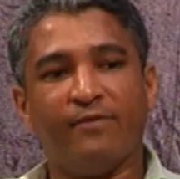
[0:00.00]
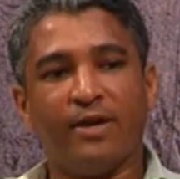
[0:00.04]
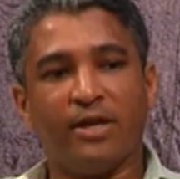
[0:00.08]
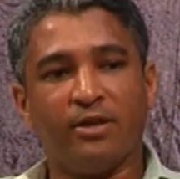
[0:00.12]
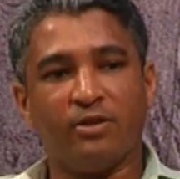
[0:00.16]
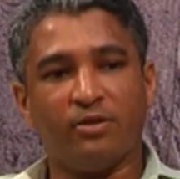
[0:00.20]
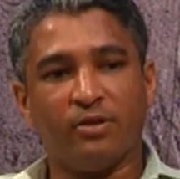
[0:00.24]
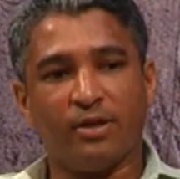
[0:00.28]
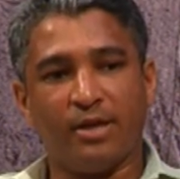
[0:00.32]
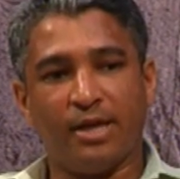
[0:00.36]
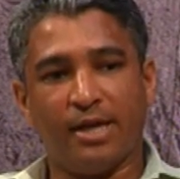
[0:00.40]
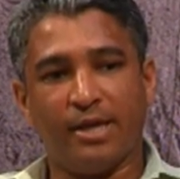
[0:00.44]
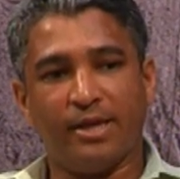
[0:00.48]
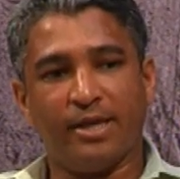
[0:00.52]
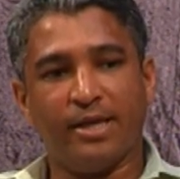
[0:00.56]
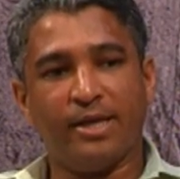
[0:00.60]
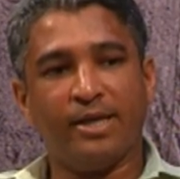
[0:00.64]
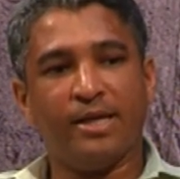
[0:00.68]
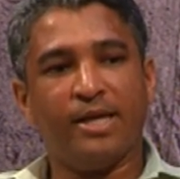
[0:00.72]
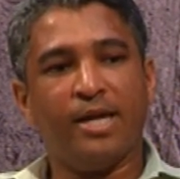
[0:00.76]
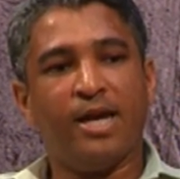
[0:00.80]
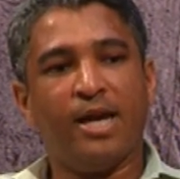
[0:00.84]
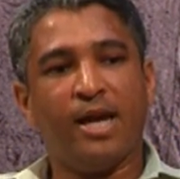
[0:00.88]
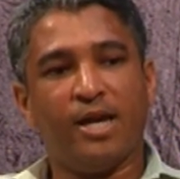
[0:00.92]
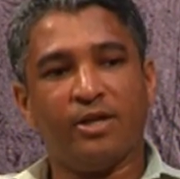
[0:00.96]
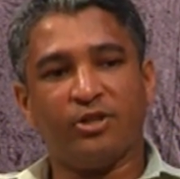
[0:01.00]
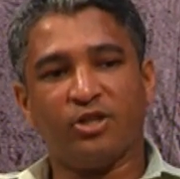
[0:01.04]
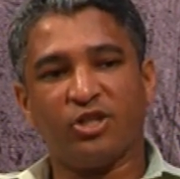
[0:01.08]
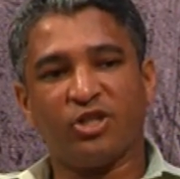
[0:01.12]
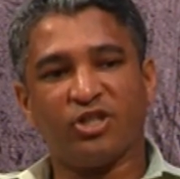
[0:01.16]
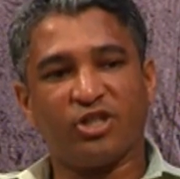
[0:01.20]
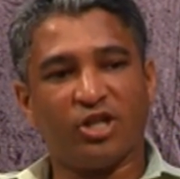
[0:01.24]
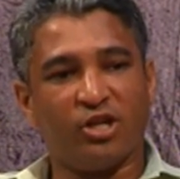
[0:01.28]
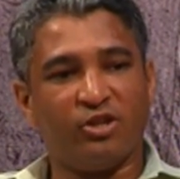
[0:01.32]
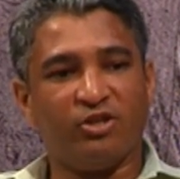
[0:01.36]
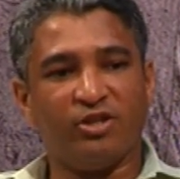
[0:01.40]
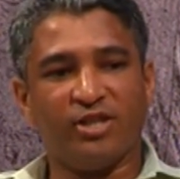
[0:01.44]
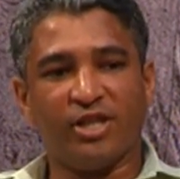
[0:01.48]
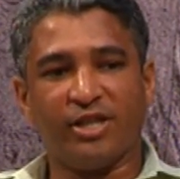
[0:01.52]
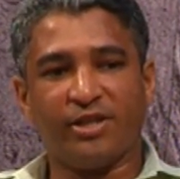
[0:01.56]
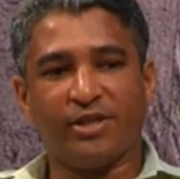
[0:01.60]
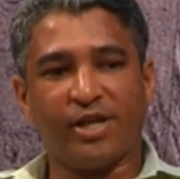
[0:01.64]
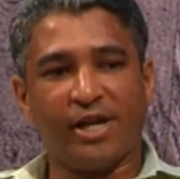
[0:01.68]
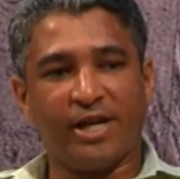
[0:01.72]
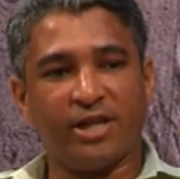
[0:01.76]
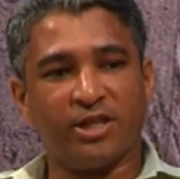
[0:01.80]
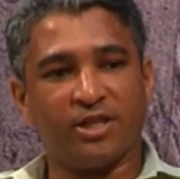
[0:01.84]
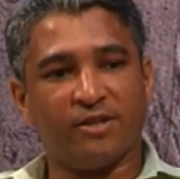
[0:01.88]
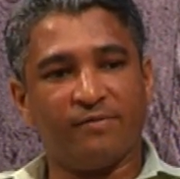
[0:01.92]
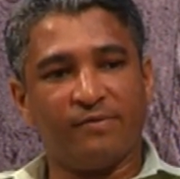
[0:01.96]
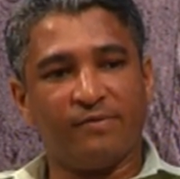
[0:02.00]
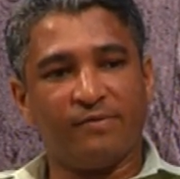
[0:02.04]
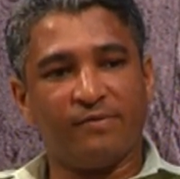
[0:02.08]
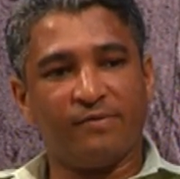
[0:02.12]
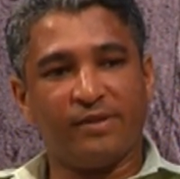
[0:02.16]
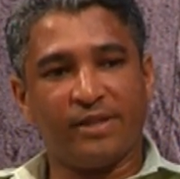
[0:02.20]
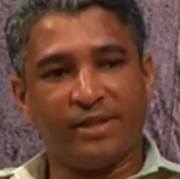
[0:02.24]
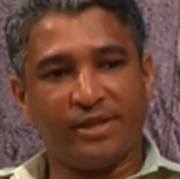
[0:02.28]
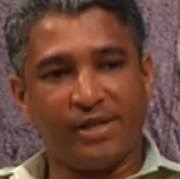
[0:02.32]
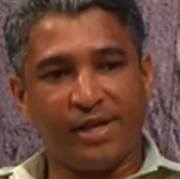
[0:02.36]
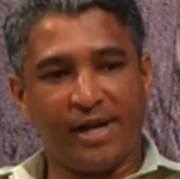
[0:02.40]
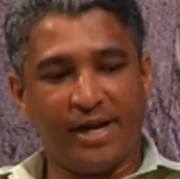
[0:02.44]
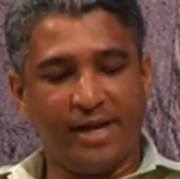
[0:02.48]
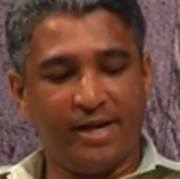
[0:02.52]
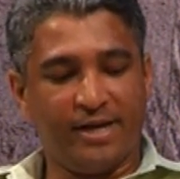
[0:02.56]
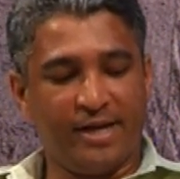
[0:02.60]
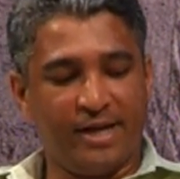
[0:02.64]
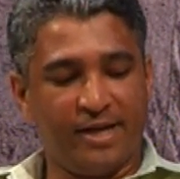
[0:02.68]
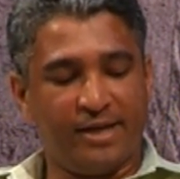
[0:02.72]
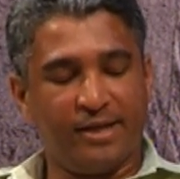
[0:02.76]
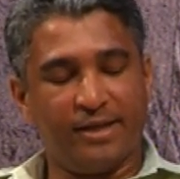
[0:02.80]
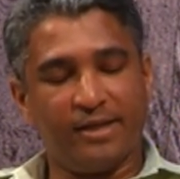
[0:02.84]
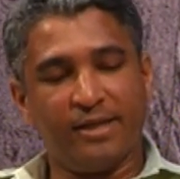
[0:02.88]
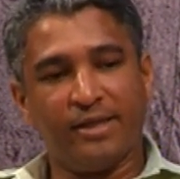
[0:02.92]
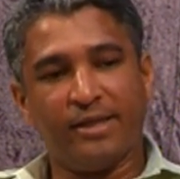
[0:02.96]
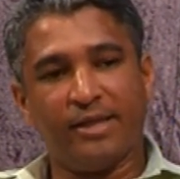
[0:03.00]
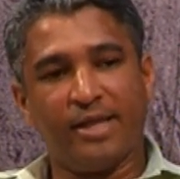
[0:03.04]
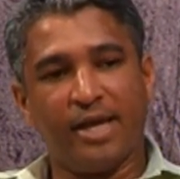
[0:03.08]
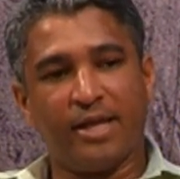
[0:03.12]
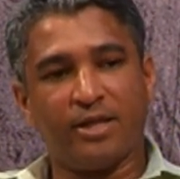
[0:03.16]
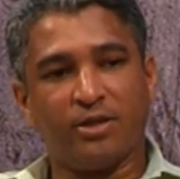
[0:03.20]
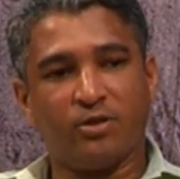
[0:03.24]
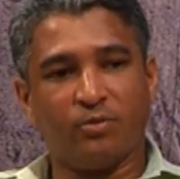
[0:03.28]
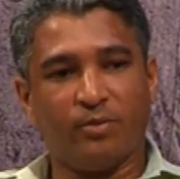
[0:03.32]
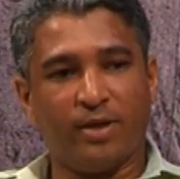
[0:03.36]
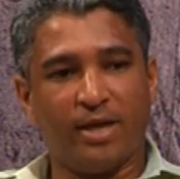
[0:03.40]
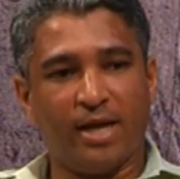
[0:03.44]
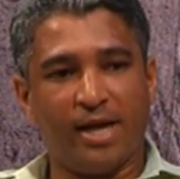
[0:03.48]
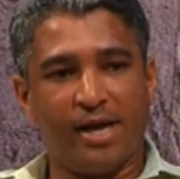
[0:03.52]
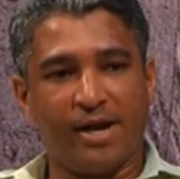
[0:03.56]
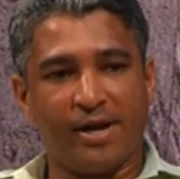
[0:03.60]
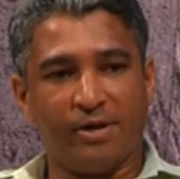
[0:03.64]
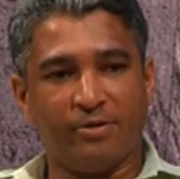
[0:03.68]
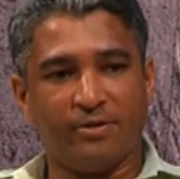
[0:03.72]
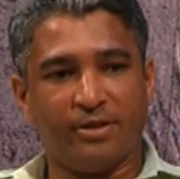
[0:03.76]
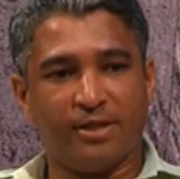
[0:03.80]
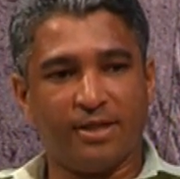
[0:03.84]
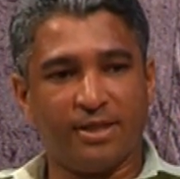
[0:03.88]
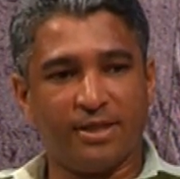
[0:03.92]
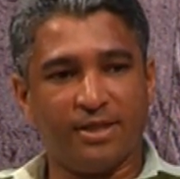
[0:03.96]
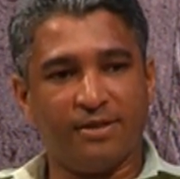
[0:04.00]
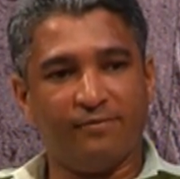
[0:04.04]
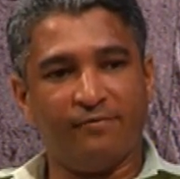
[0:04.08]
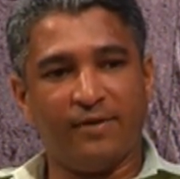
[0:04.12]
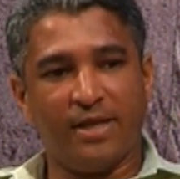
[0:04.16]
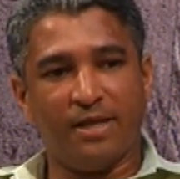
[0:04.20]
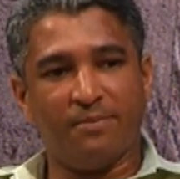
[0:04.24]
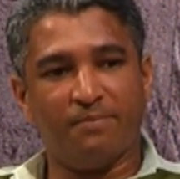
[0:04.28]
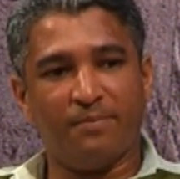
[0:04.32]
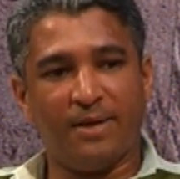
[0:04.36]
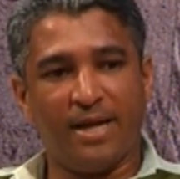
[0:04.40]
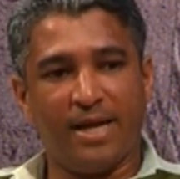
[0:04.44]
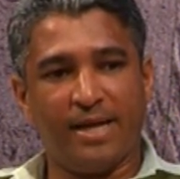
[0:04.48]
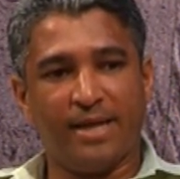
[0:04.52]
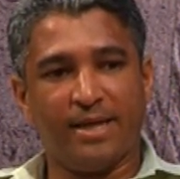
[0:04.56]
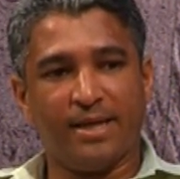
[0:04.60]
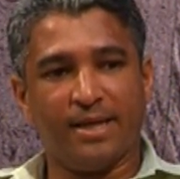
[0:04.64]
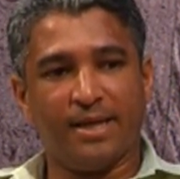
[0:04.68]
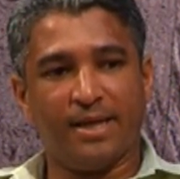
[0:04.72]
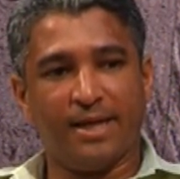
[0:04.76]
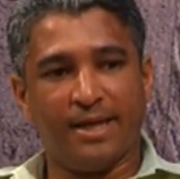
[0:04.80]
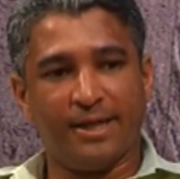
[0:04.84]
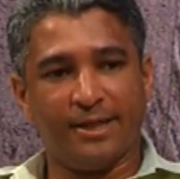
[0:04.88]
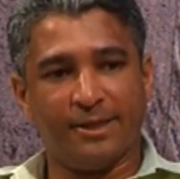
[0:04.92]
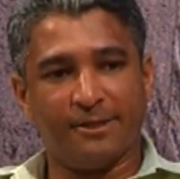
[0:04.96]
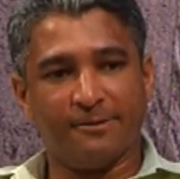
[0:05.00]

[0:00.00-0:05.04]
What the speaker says: together and just show you the tricks of the trade, and that's where I wrote this event planning guide.